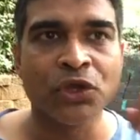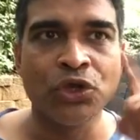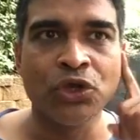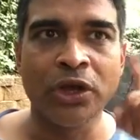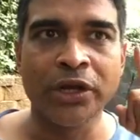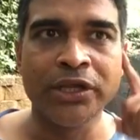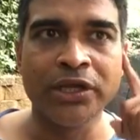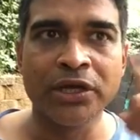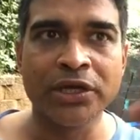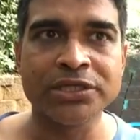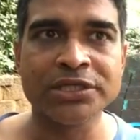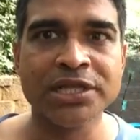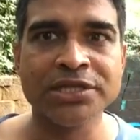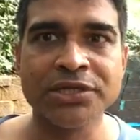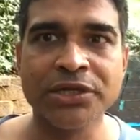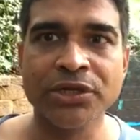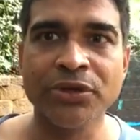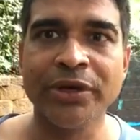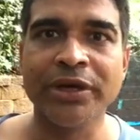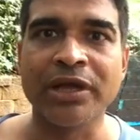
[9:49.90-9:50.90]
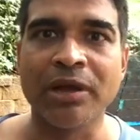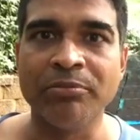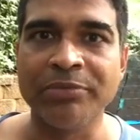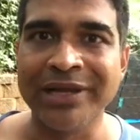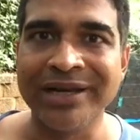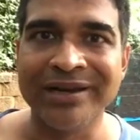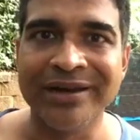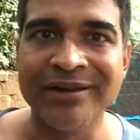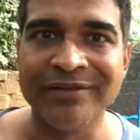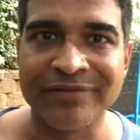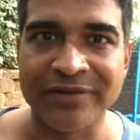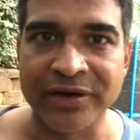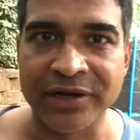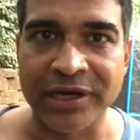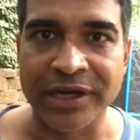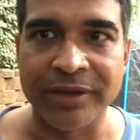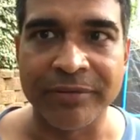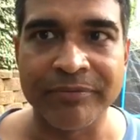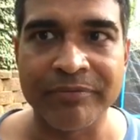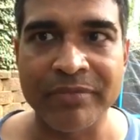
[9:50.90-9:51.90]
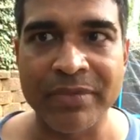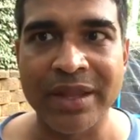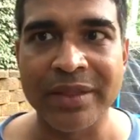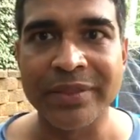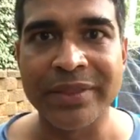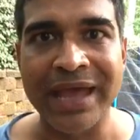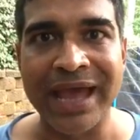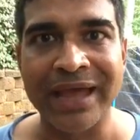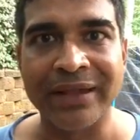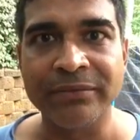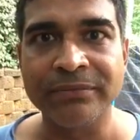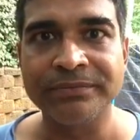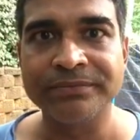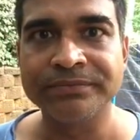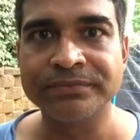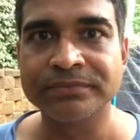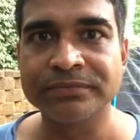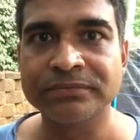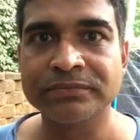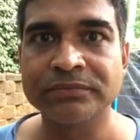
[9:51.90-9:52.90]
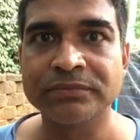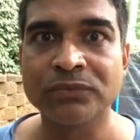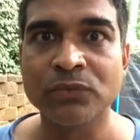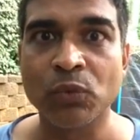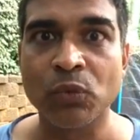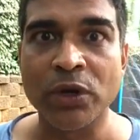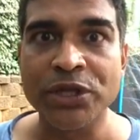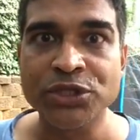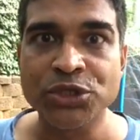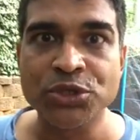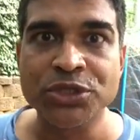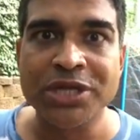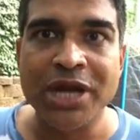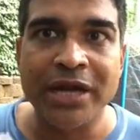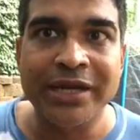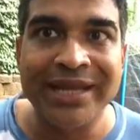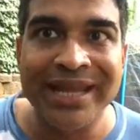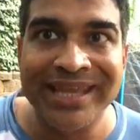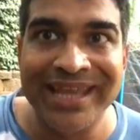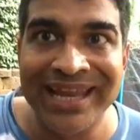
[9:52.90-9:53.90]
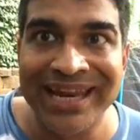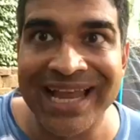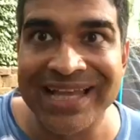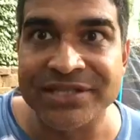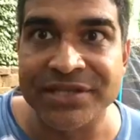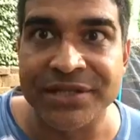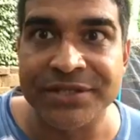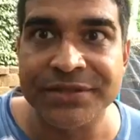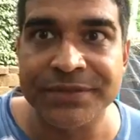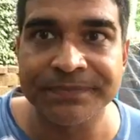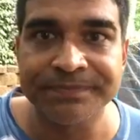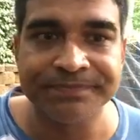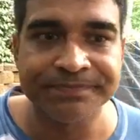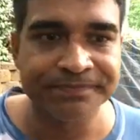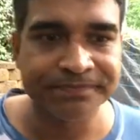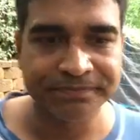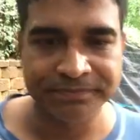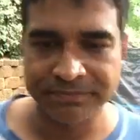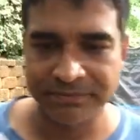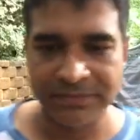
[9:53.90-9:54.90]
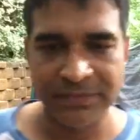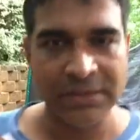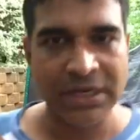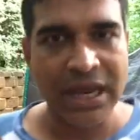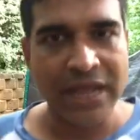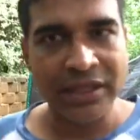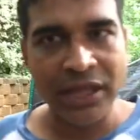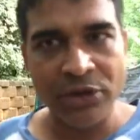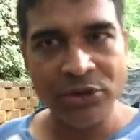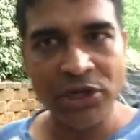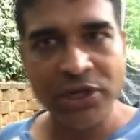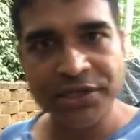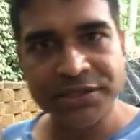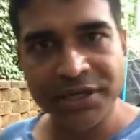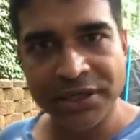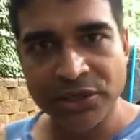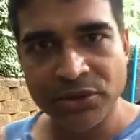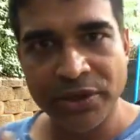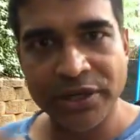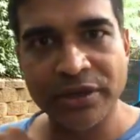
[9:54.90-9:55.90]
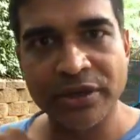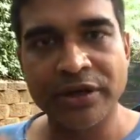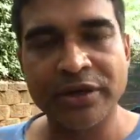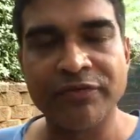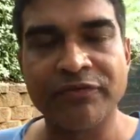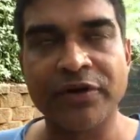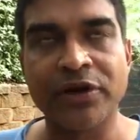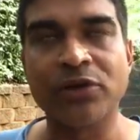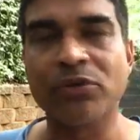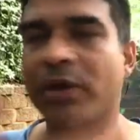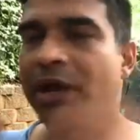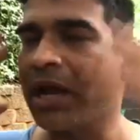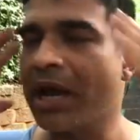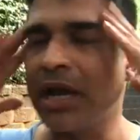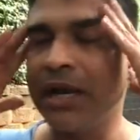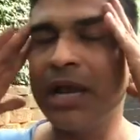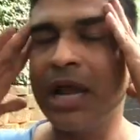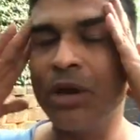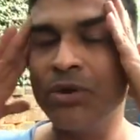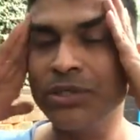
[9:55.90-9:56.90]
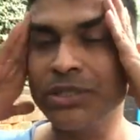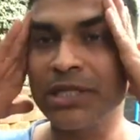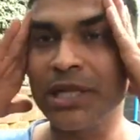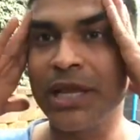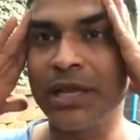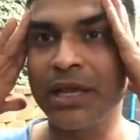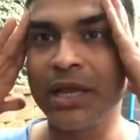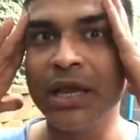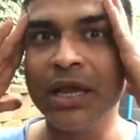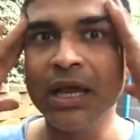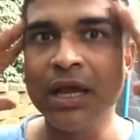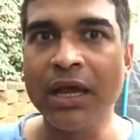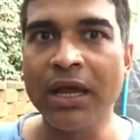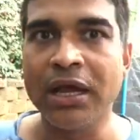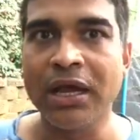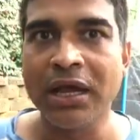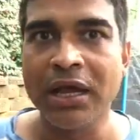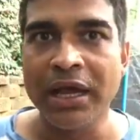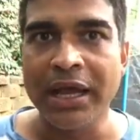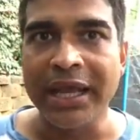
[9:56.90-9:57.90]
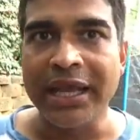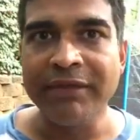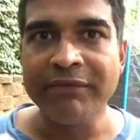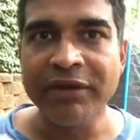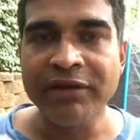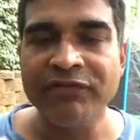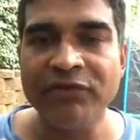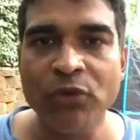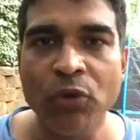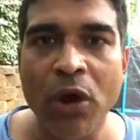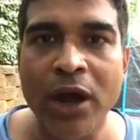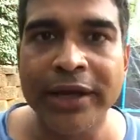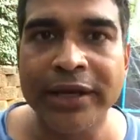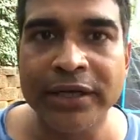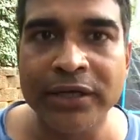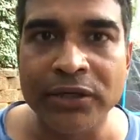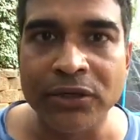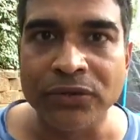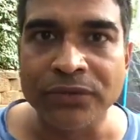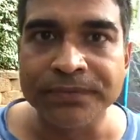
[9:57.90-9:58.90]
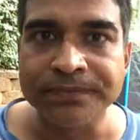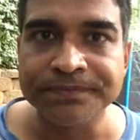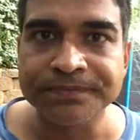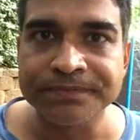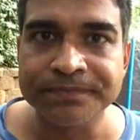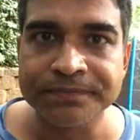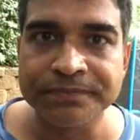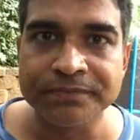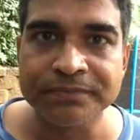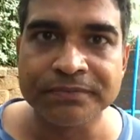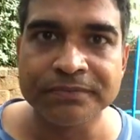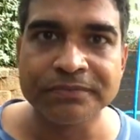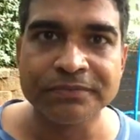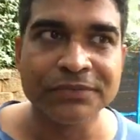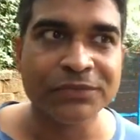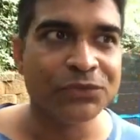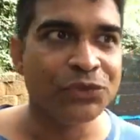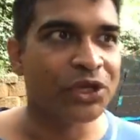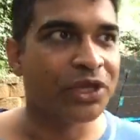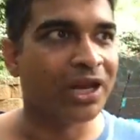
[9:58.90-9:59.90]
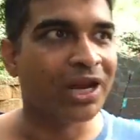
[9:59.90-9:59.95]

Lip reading: your ears listen to it completely differently than once you start taking lessons and now you're listening to it in a different way, and now it's like, even if you wanted to, you